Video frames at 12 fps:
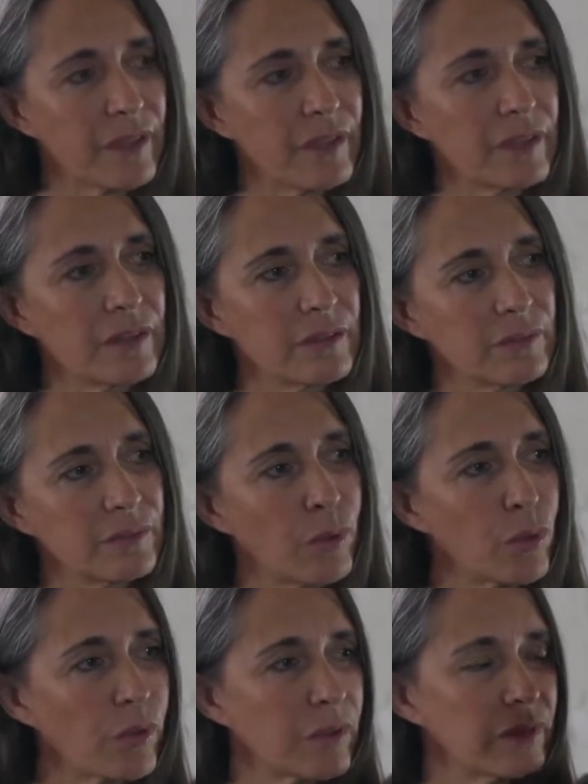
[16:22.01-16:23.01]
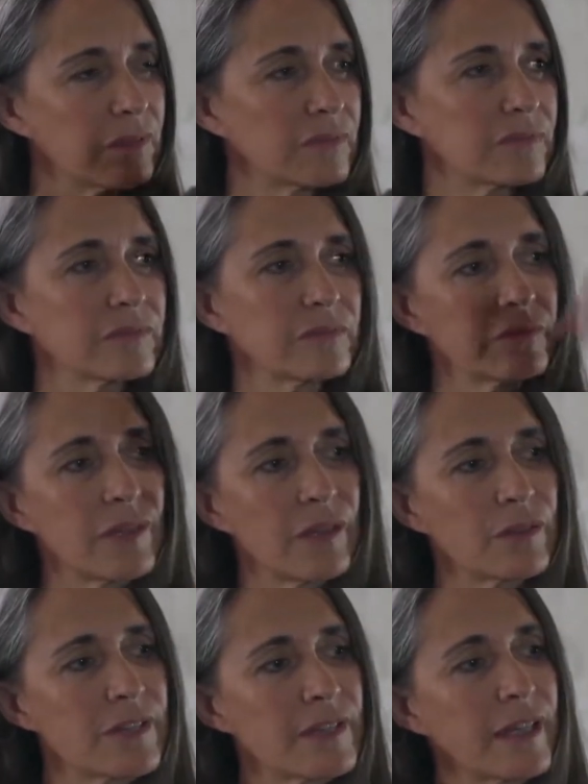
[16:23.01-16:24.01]
um, portal
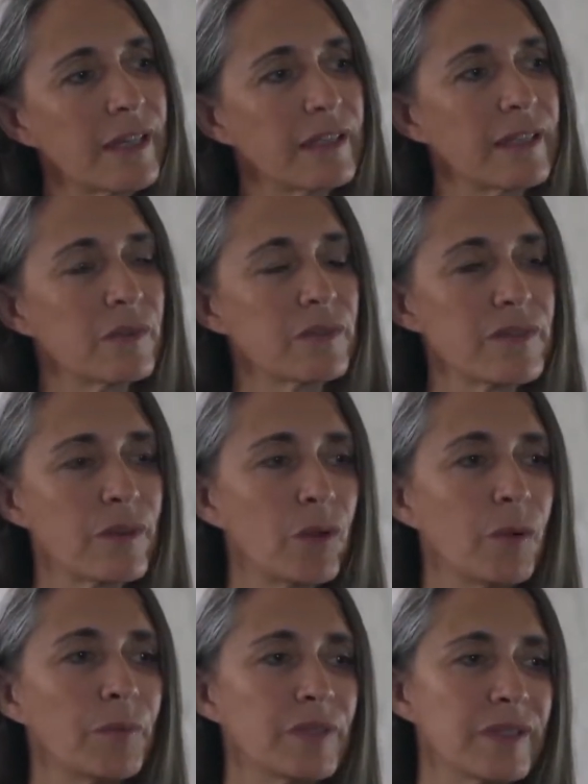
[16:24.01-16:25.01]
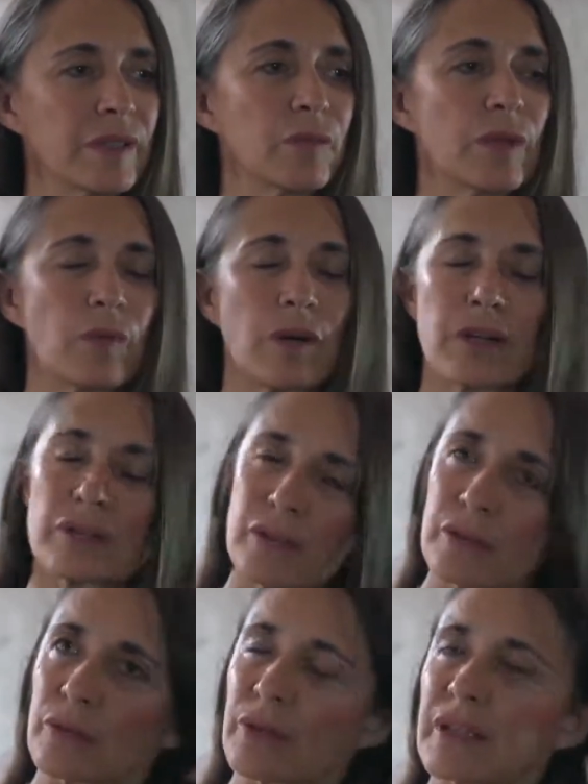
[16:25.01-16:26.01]
outside that was opened, and we walked
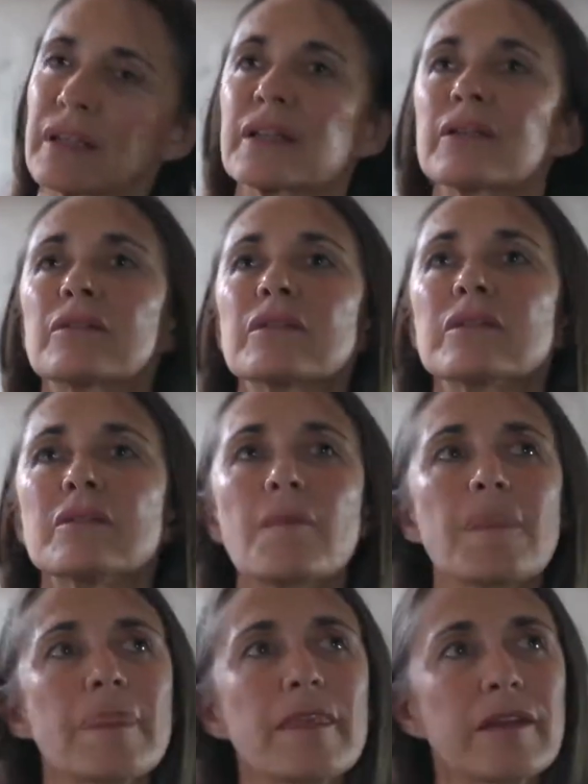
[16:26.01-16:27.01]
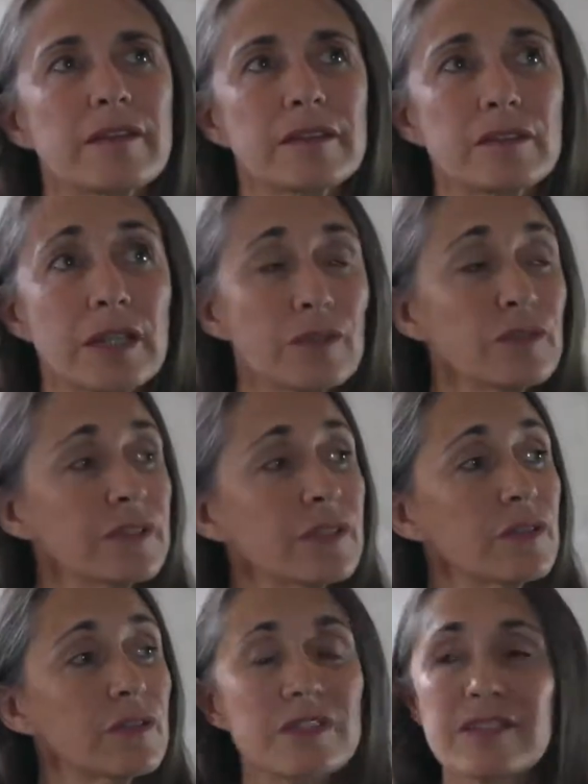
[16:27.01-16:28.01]
through it, and it yeah, I don't
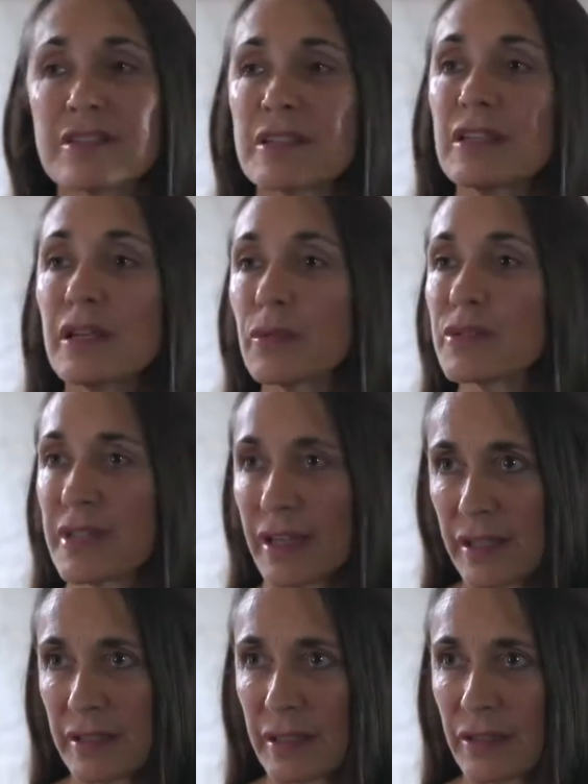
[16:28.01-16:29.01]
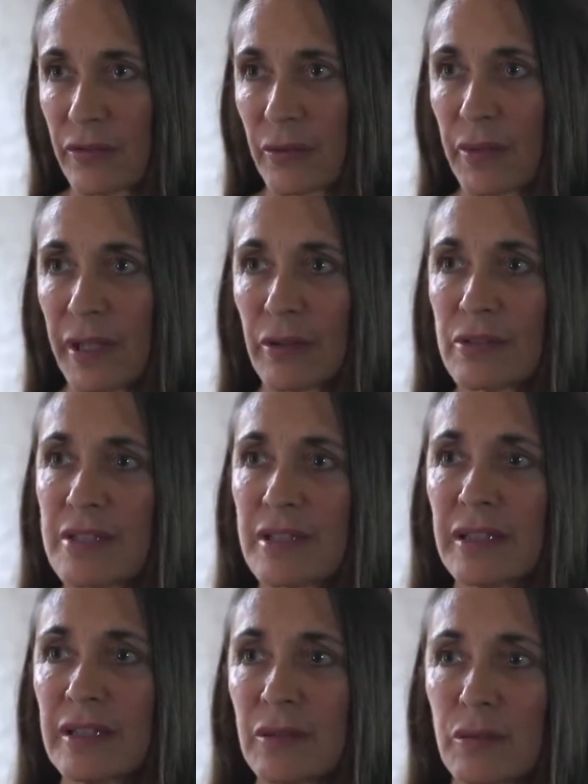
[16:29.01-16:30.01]
think you could see that it was anything from the
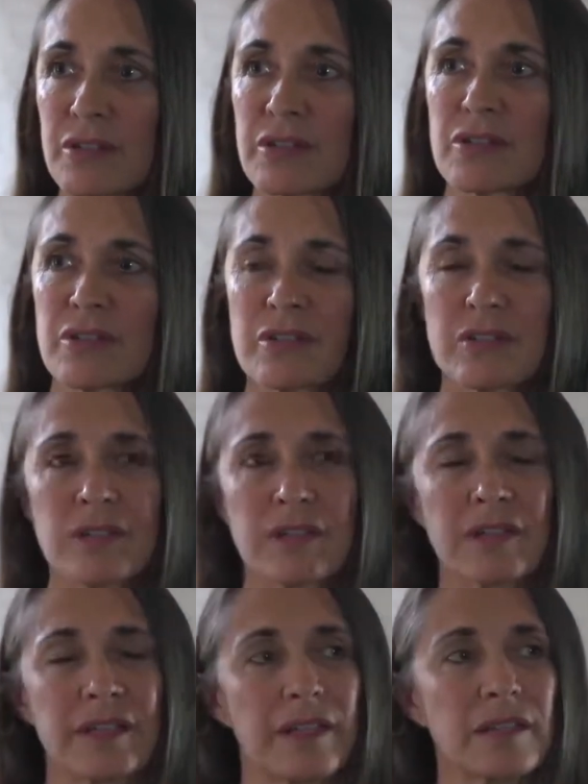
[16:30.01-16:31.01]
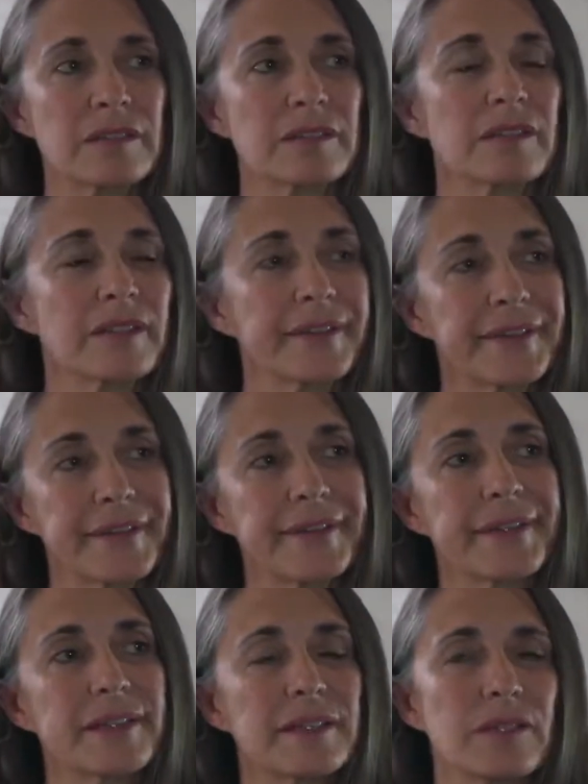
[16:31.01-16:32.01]
outside. It was just a gate.
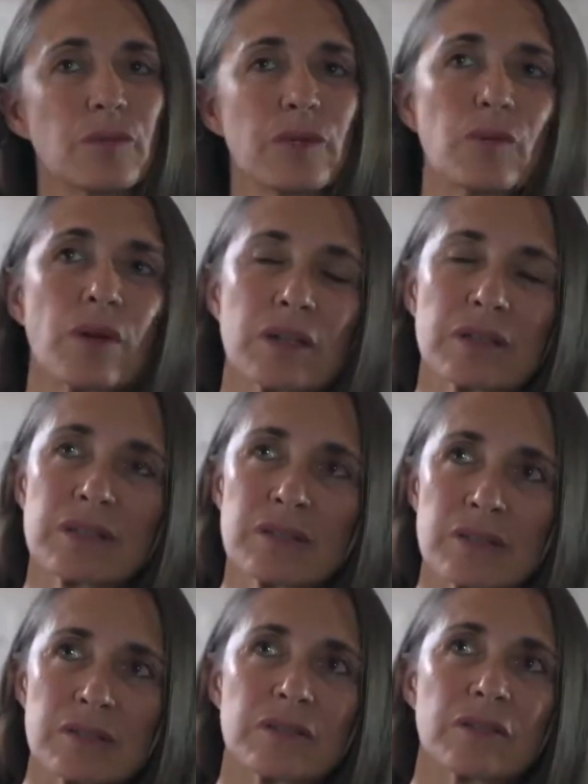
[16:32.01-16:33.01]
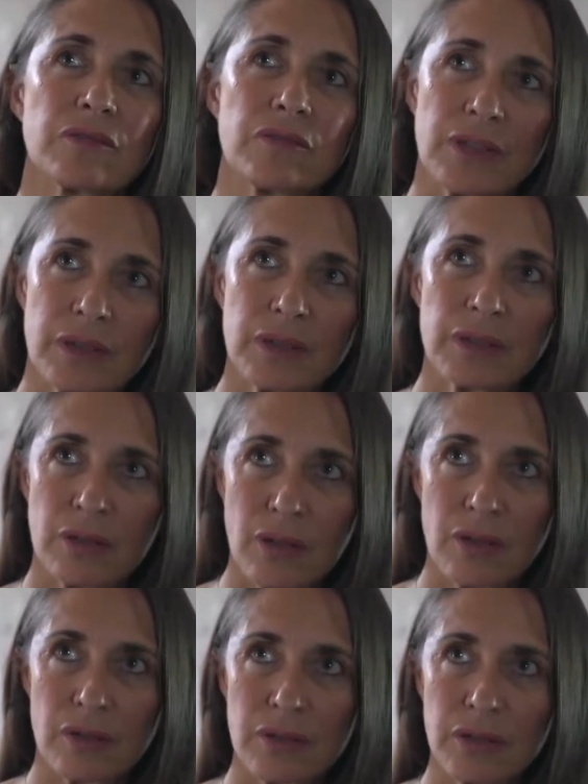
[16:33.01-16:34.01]
And then we walked in a, a very
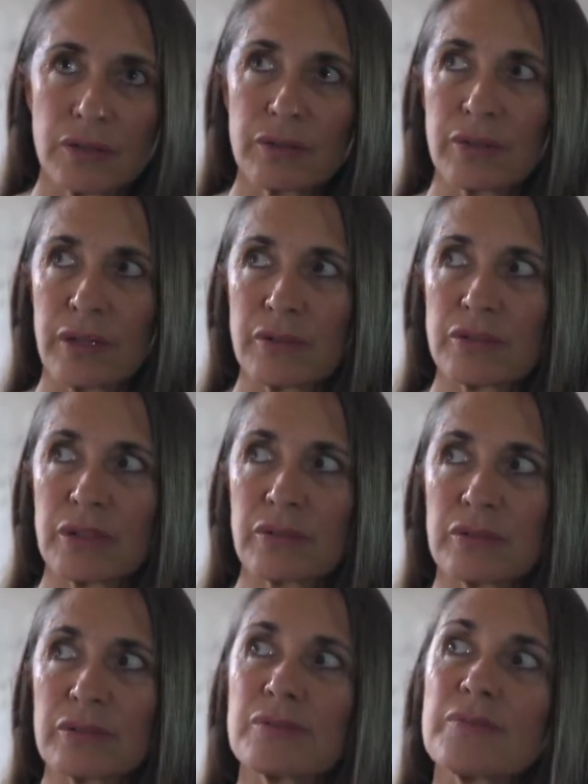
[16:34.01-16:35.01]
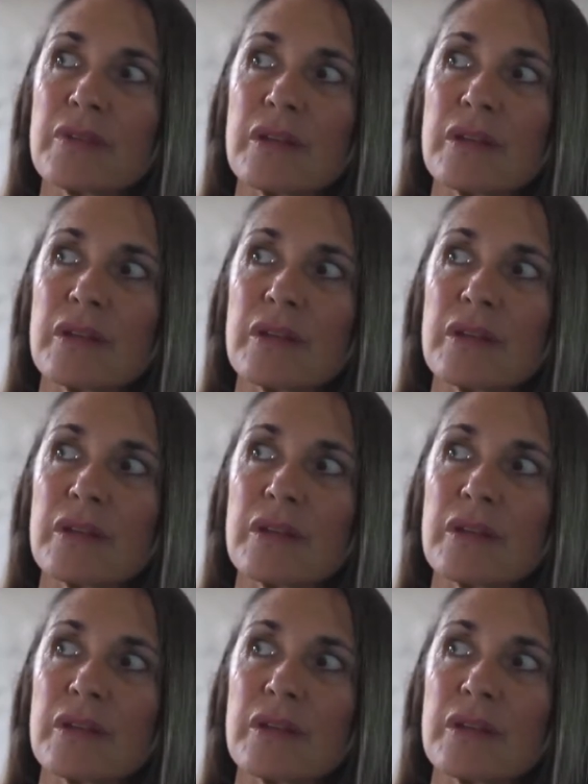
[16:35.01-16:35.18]
long underground tunnel.